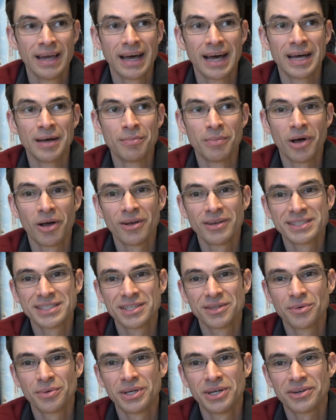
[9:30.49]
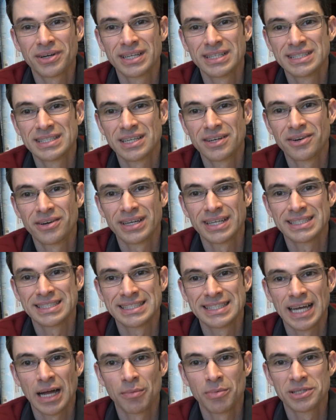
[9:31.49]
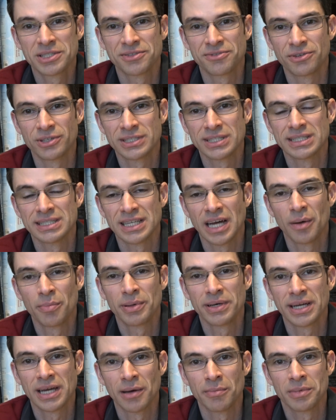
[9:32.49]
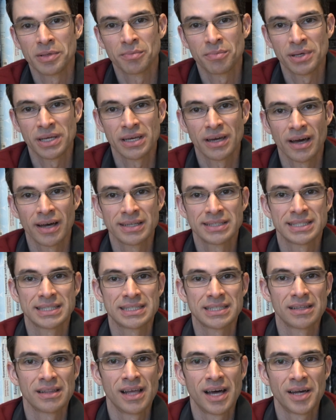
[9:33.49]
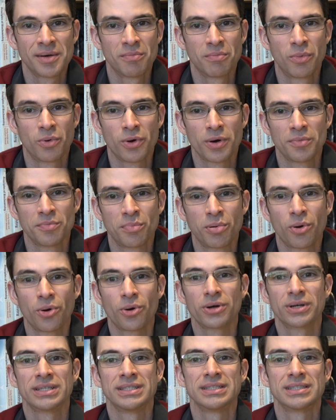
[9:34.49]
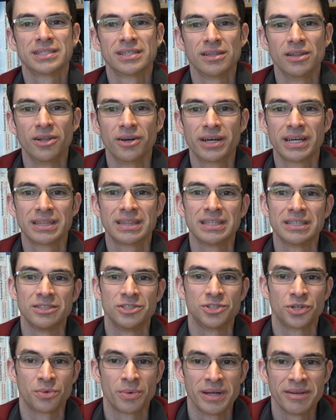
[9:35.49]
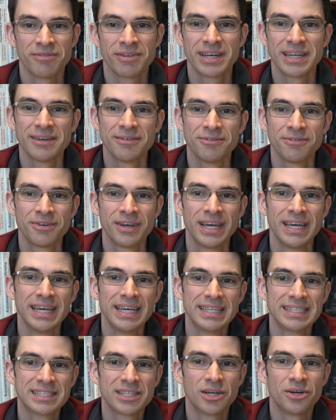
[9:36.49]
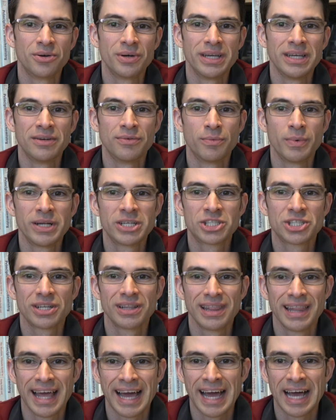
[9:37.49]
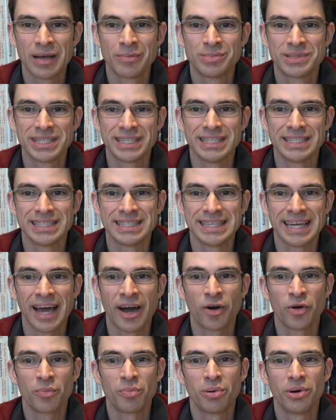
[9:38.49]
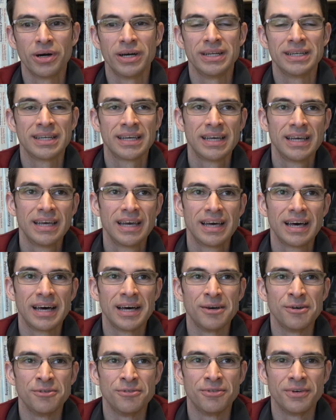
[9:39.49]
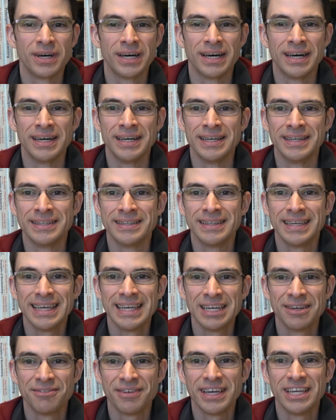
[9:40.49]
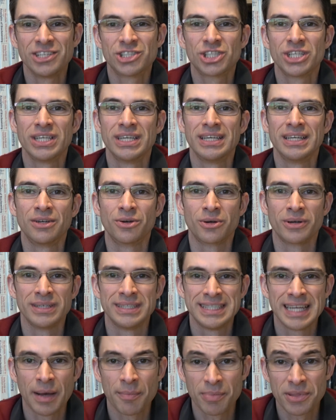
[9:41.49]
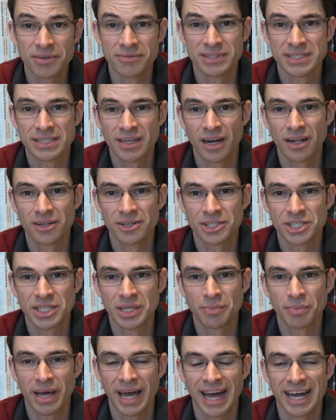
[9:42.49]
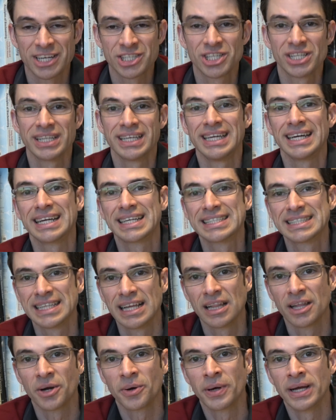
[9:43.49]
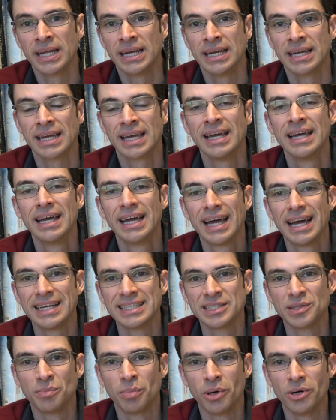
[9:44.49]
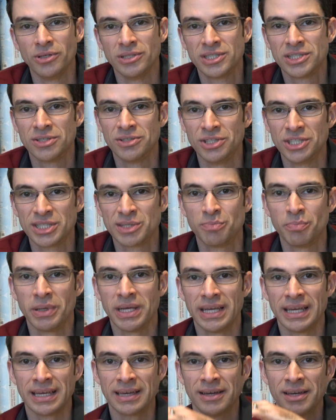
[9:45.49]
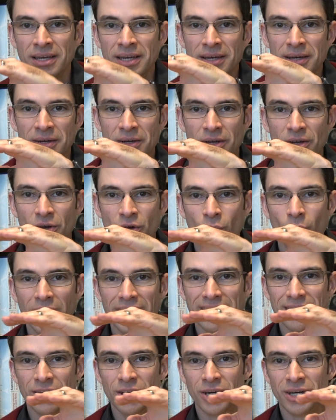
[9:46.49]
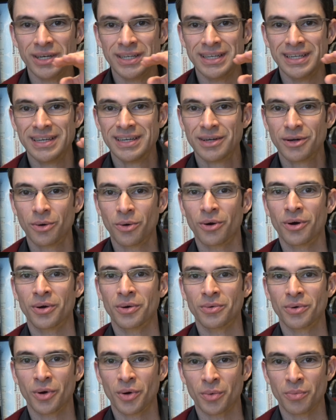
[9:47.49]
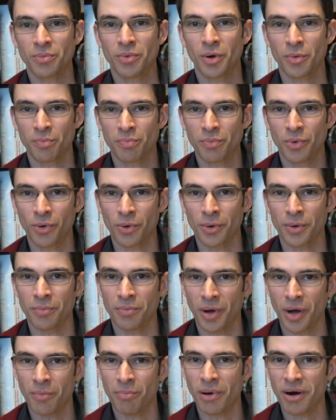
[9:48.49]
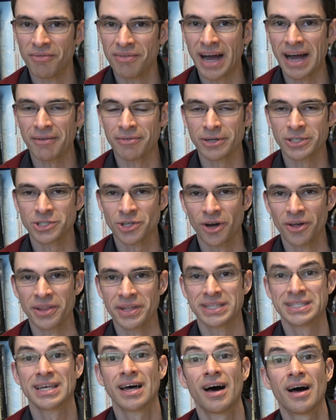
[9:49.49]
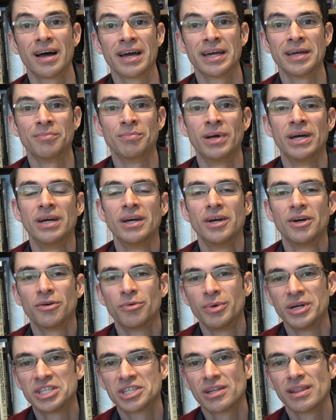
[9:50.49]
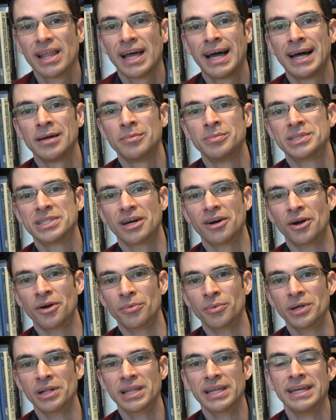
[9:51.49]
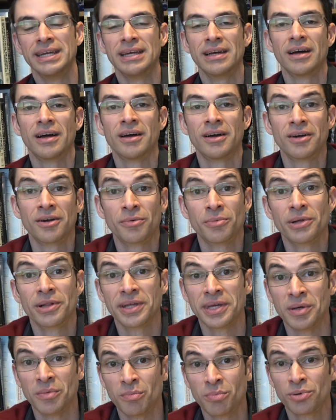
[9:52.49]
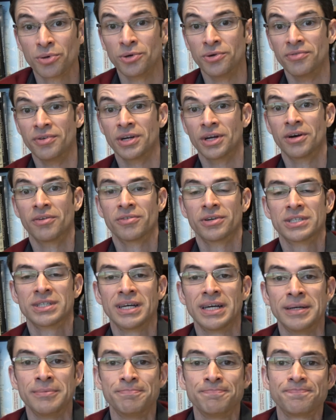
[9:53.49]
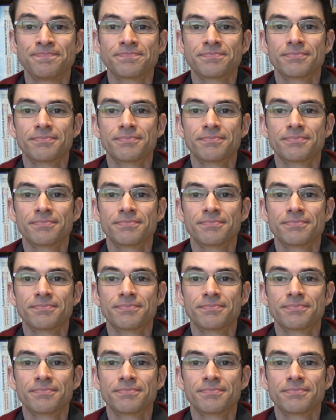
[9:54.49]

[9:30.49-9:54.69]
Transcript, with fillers: Um, also, when you're considering established versus up and coming PIs, it's a lot more important to look at the derivative. So, in which labs is the output of uh, innovation or depth of scholarship actually accelerating, as opposed to just being quite good or, or, or, or, above average all the time, which labs are really, uh, are really improving over time.